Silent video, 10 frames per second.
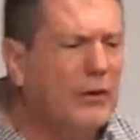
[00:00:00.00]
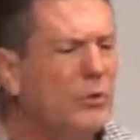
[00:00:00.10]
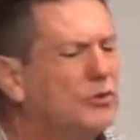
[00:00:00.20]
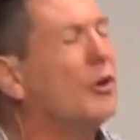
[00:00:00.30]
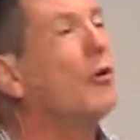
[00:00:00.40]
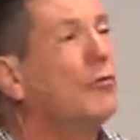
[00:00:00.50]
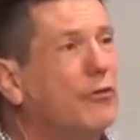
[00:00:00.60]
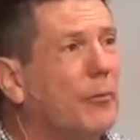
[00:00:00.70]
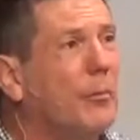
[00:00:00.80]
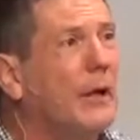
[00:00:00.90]
you turn
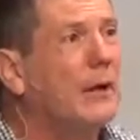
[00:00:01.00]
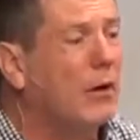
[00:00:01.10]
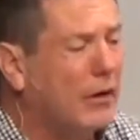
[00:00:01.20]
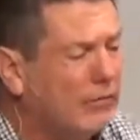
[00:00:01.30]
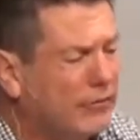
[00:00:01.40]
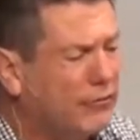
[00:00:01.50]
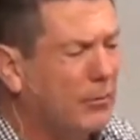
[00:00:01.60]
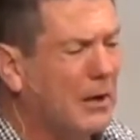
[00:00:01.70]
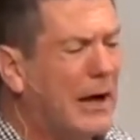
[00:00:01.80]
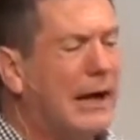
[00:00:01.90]
from me or even
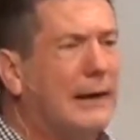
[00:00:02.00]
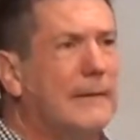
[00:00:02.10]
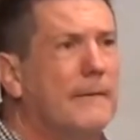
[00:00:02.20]
from God.